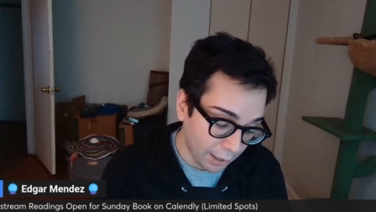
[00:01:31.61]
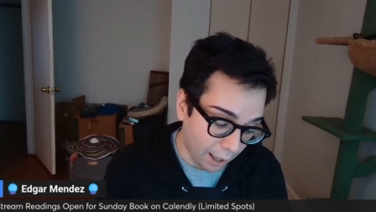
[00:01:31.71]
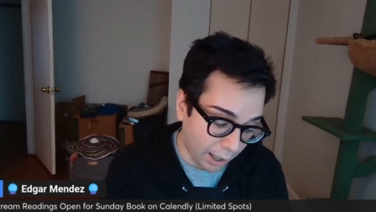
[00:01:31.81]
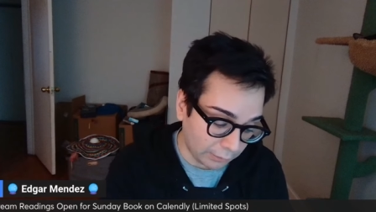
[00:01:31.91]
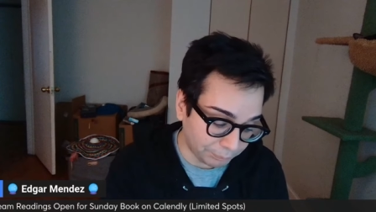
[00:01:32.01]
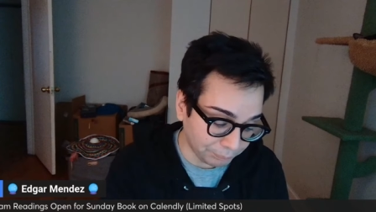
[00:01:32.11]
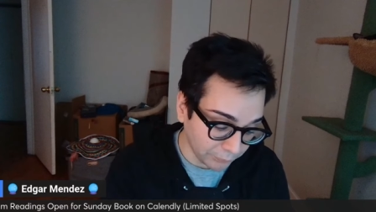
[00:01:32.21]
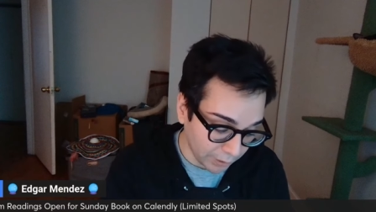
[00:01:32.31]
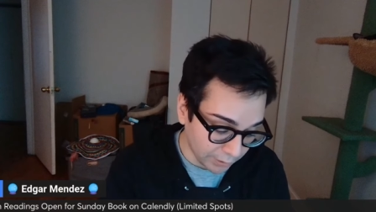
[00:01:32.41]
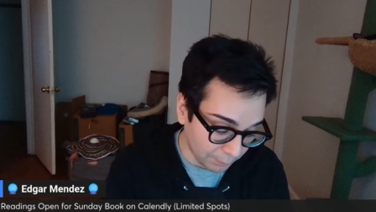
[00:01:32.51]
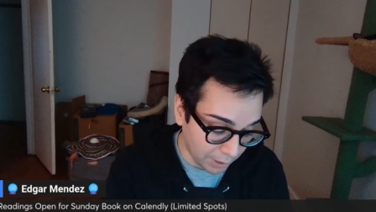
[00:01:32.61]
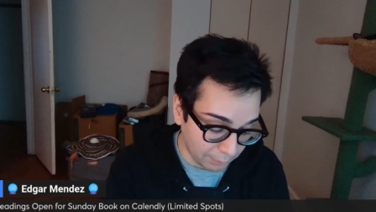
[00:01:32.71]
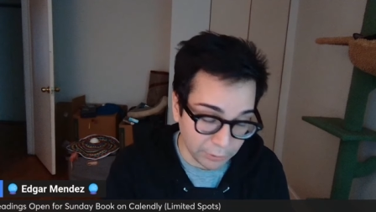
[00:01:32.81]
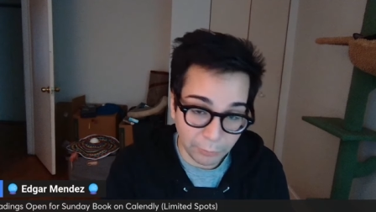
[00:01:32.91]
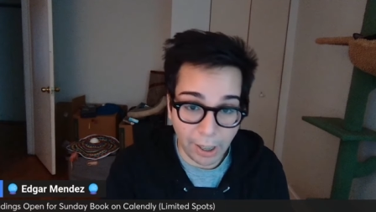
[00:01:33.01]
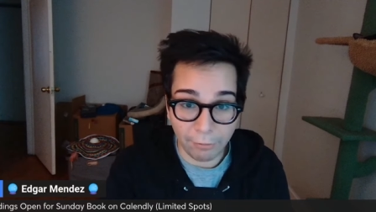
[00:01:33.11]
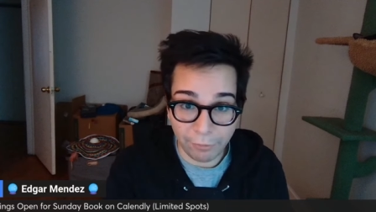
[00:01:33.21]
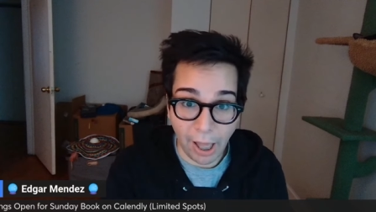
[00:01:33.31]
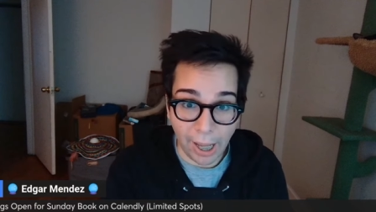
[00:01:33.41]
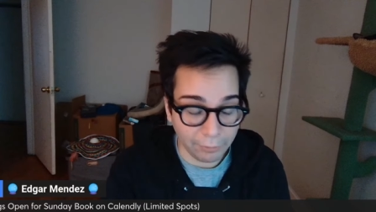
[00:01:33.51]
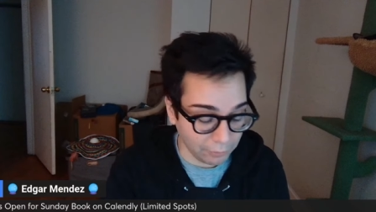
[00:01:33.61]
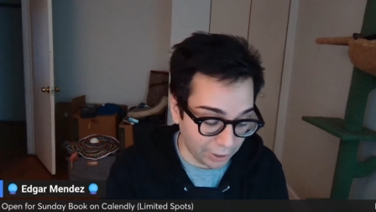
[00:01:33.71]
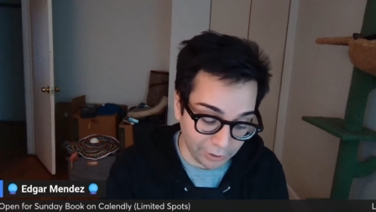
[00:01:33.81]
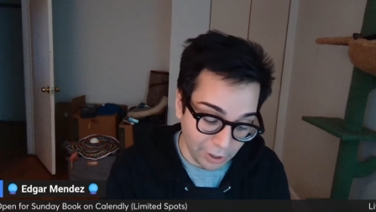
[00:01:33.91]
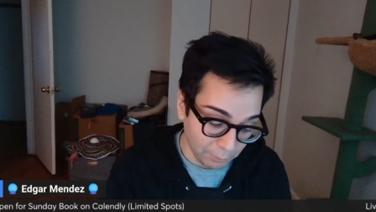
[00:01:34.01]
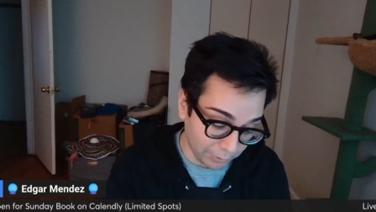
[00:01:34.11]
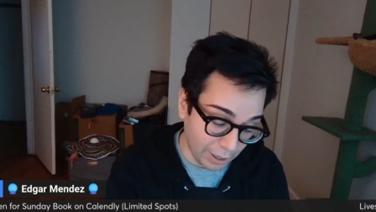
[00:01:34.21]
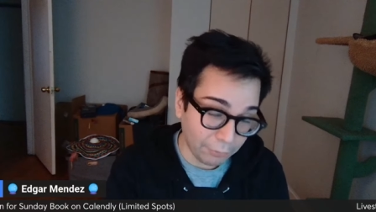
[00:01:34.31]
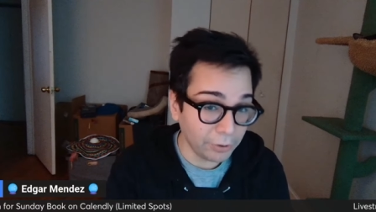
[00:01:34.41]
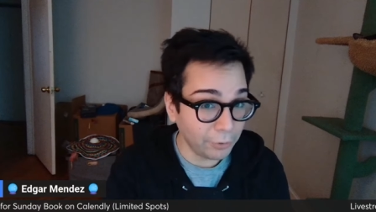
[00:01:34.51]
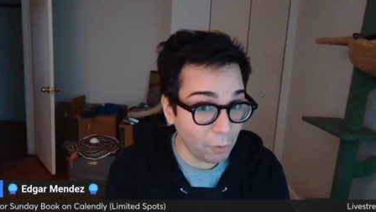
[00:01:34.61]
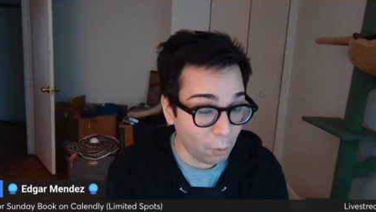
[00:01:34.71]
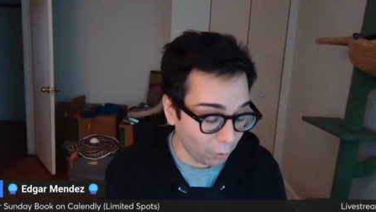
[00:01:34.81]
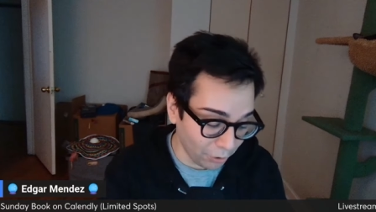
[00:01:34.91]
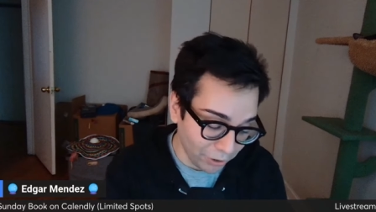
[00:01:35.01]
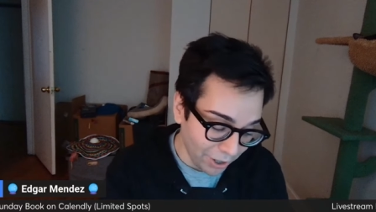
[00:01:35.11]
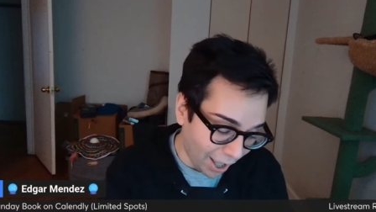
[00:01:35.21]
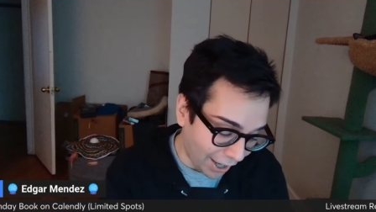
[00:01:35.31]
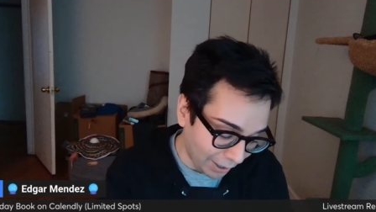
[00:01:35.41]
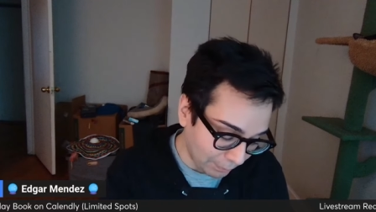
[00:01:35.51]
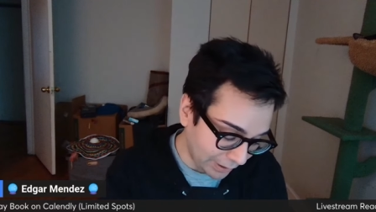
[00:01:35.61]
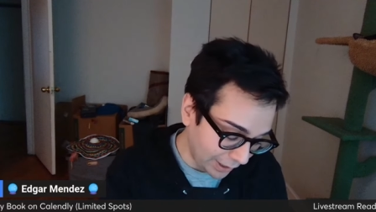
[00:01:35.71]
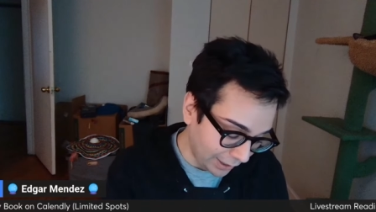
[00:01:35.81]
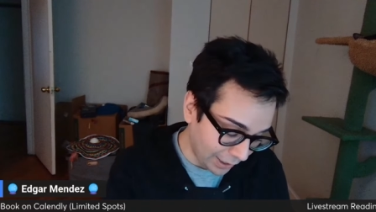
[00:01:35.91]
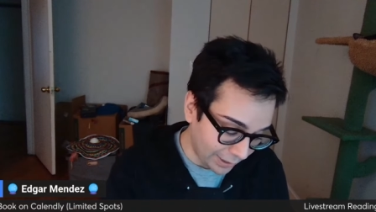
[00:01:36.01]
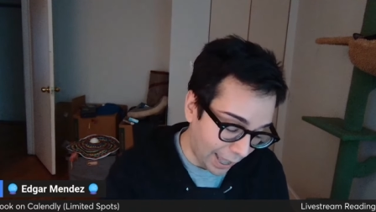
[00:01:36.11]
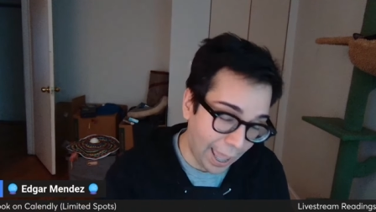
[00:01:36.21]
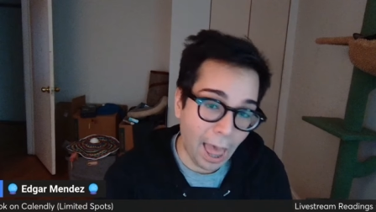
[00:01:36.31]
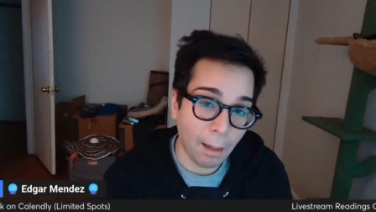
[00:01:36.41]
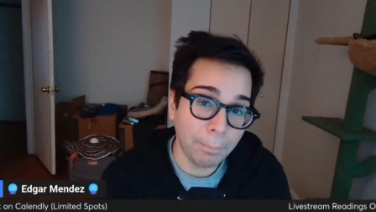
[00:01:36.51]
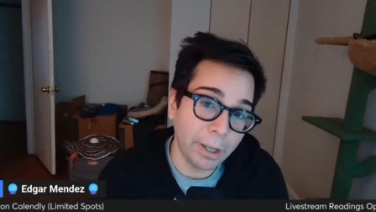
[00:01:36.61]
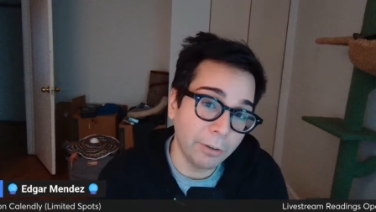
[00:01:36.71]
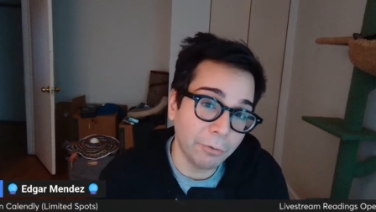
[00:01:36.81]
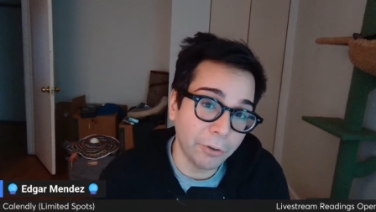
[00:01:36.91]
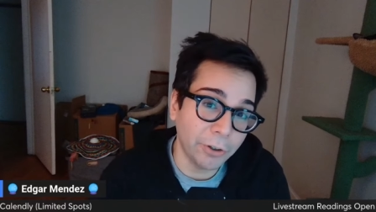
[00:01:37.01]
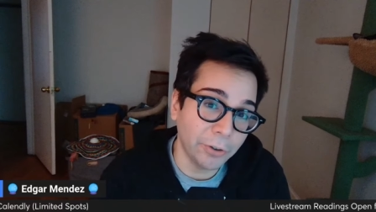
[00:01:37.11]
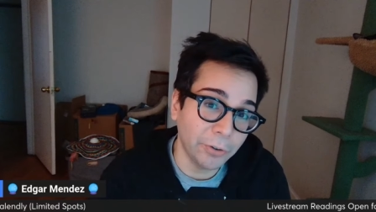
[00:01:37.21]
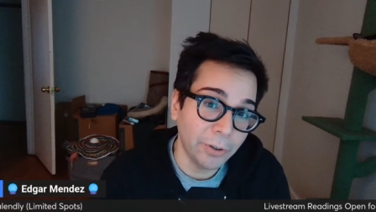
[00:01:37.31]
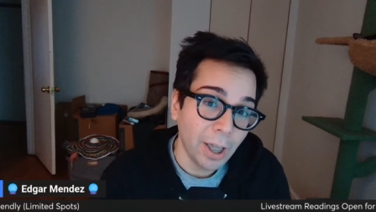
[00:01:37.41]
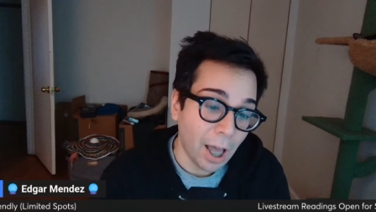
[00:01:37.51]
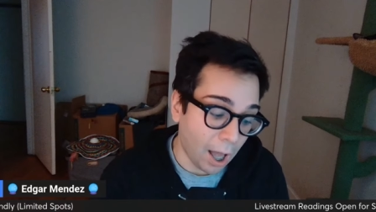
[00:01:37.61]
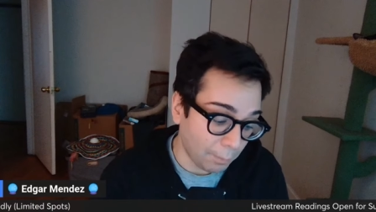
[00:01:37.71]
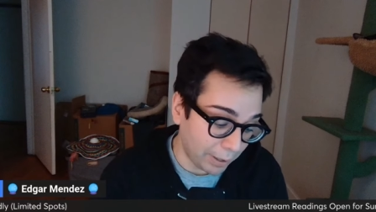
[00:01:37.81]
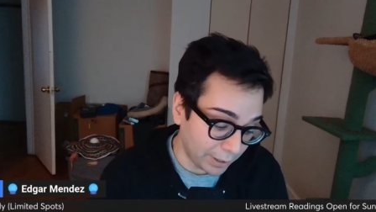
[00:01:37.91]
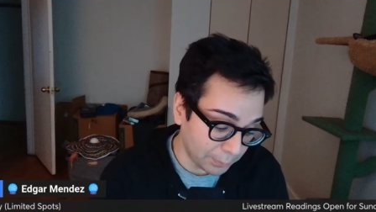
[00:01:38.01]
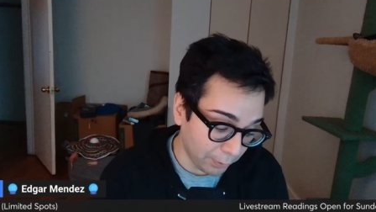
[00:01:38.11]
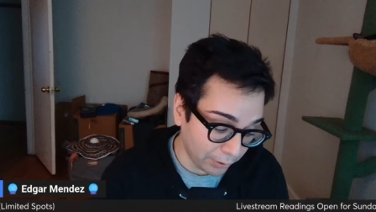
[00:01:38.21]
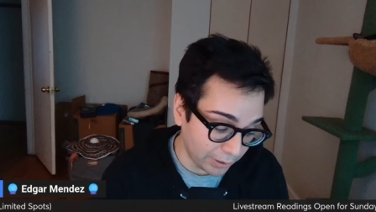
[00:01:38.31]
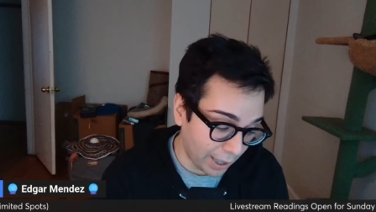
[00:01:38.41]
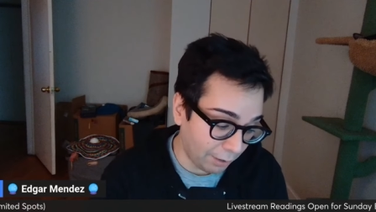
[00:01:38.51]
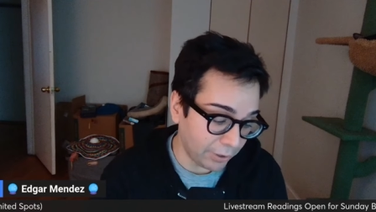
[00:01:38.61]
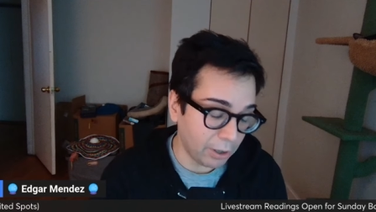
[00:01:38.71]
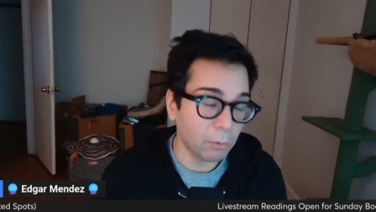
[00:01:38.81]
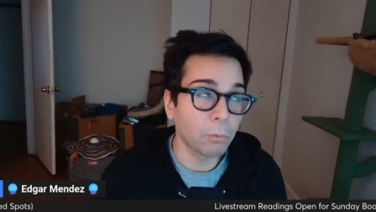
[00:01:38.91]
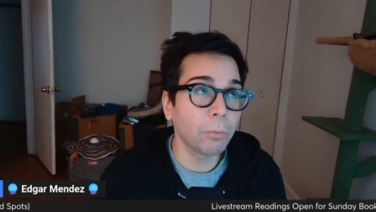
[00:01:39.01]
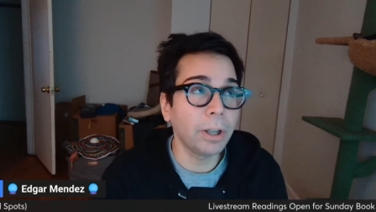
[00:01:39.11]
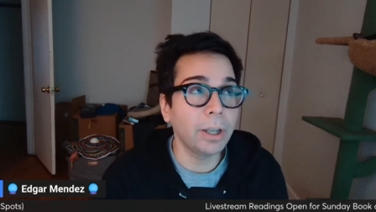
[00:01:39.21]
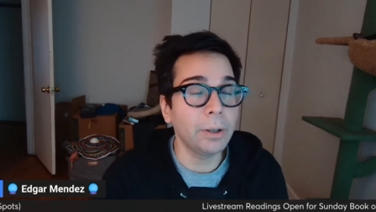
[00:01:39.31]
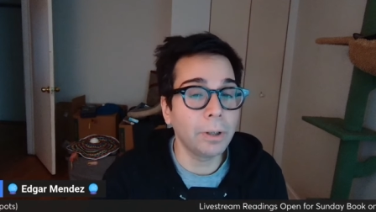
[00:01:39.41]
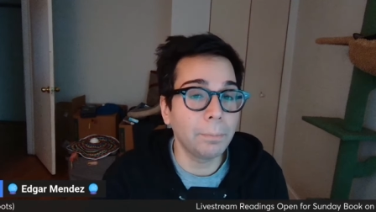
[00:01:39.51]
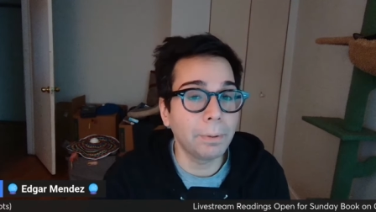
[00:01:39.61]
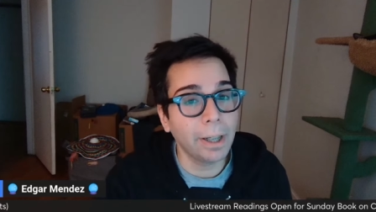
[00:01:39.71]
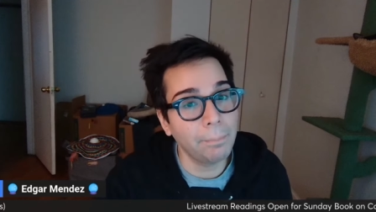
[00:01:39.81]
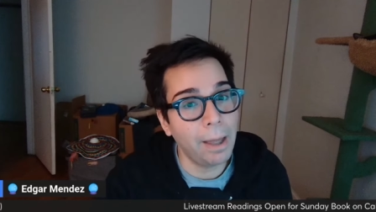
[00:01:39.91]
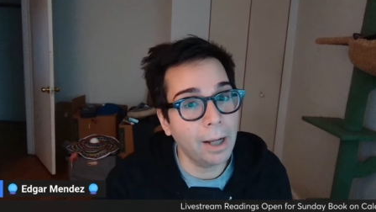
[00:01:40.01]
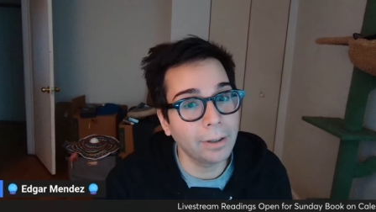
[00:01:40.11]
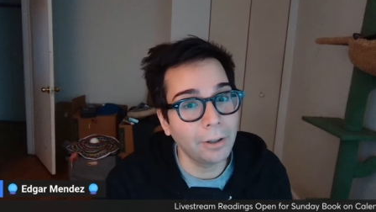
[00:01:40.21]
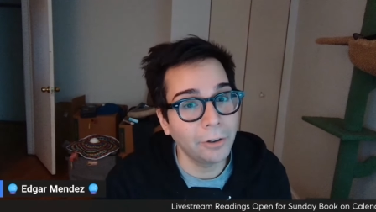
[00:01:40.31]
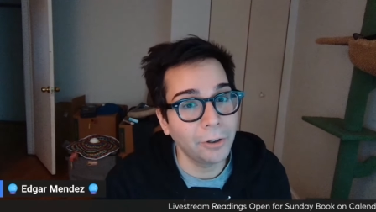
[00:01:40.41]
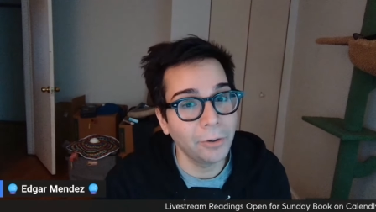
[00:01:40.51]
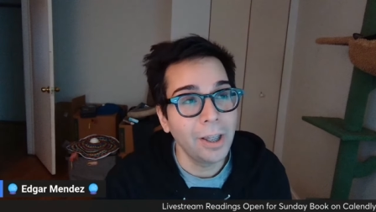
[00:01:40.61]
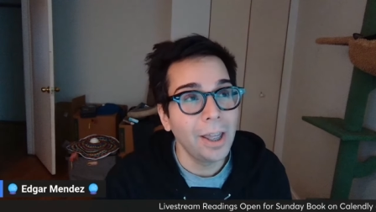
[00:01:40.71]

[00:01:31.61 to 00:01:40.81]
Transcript: Um, sometimes we have five, right? But definitely four. I am seeing that happening for you. Um, and this person having a really, really big impact on you.